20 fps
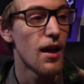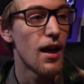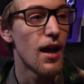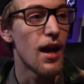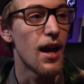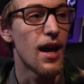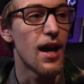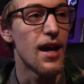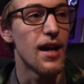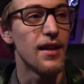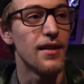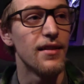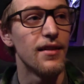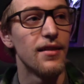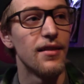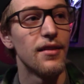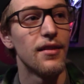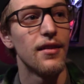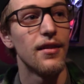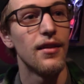And
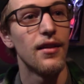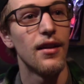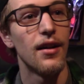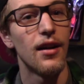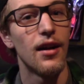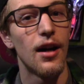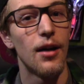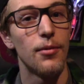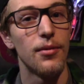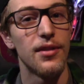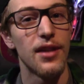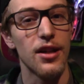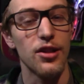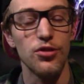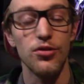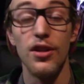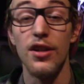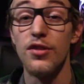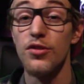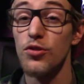I was
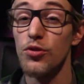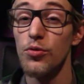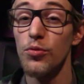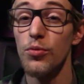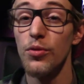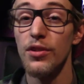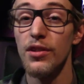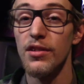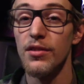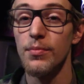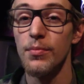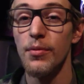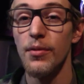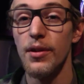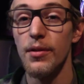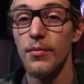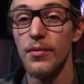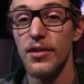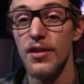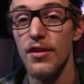actually at school at this
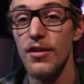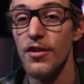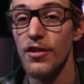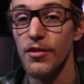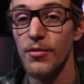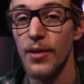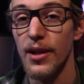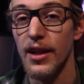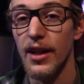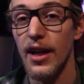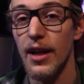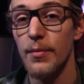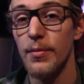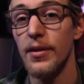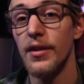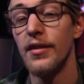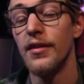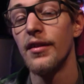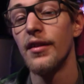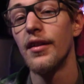point when the earthquake
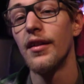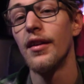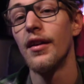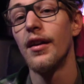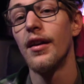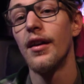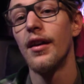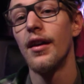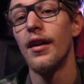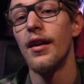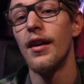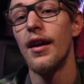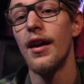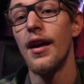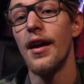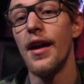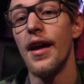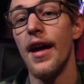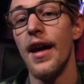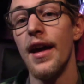happened.
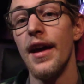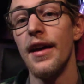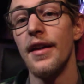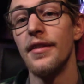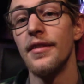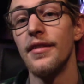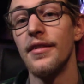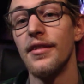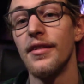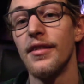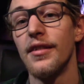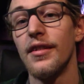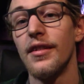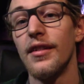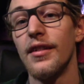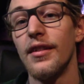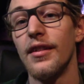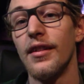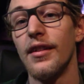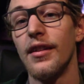And
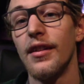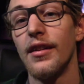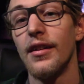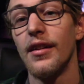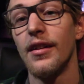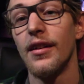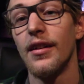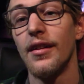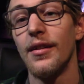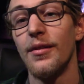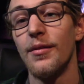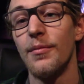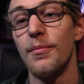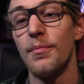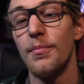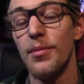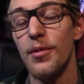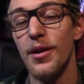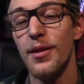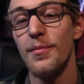
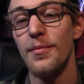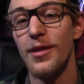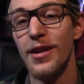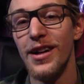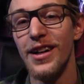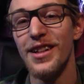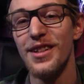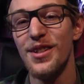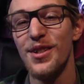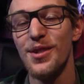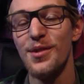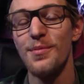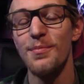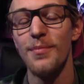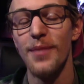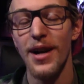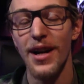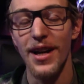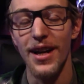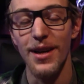pretty much
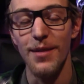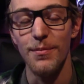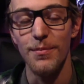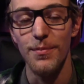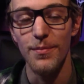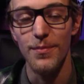my